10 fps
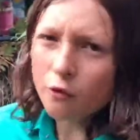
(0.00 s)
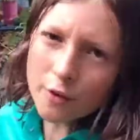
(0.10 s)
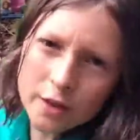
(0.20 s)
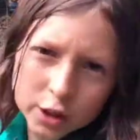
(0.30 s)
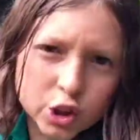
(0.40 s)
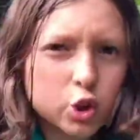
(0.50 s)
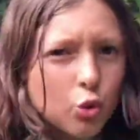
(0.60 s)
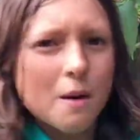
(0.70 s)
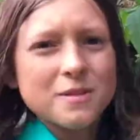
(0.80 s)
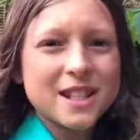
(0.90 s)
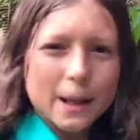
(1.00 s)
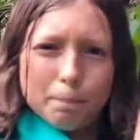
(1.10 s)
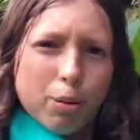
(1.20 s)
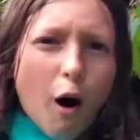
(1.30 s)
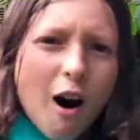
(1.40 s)
from the drumstick
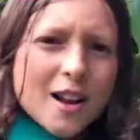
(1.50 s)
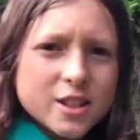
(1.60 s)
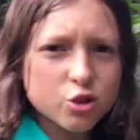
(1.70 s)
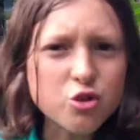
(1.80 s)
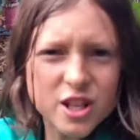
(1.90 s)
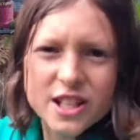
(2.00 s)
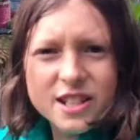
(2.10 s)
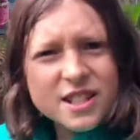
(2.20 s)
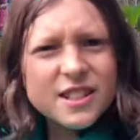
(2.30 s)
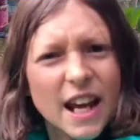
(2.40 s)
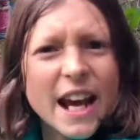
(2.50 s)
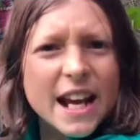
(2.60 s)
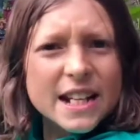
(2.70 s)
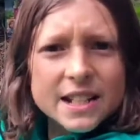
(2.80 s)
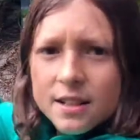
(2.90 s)
pods to the
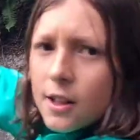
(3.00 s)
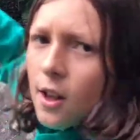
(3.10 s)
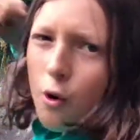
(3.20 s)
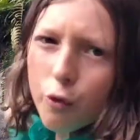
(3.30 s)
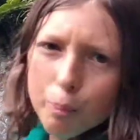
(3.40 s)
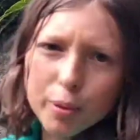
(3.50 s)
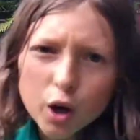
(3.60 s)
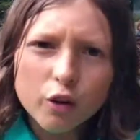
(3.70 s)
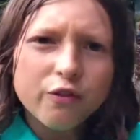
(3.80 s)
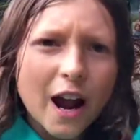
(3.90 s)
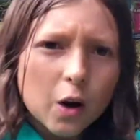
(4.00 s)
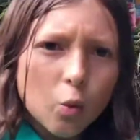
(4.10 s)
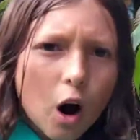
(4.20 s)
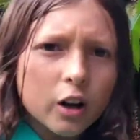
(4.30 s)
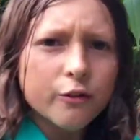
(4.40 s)
seeds, for purifying
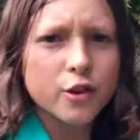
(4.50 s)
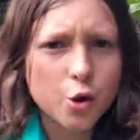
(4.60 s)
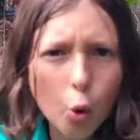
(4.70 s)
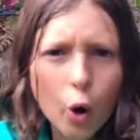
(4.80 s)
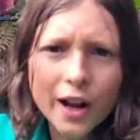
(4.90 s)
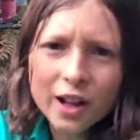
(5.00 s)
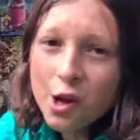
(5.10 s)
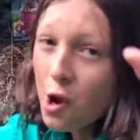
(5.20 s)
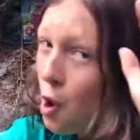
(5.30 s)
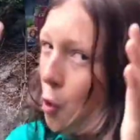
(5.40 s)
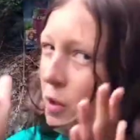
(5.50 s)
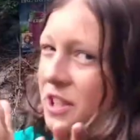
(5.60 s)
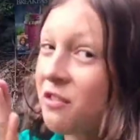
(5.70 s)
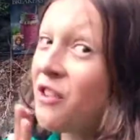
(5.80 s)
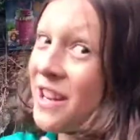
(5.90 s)
water and for the oil, which
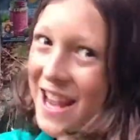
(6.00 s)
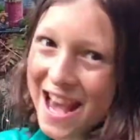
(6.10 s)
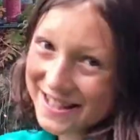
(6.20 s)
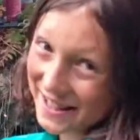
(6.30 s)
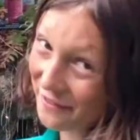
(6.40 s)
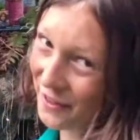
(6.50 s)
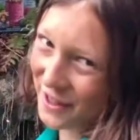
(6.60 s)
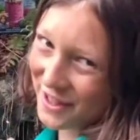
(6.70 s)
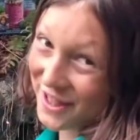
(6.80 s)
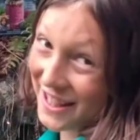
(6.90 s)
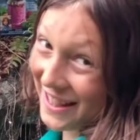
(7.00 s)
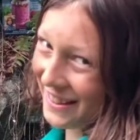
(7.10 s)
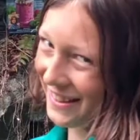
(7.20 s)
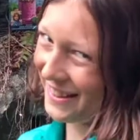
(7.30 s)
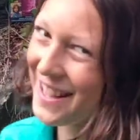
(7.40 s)
is fantastic for your skin.
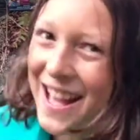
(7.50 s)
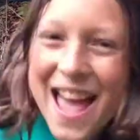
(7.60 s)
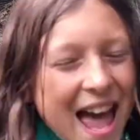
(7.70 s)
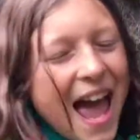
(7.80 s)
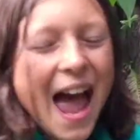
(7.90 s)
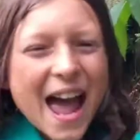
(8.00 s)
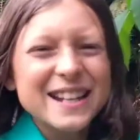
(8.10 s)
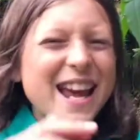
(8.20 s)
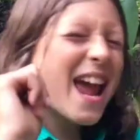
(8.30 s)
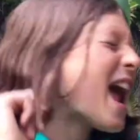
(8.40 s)
And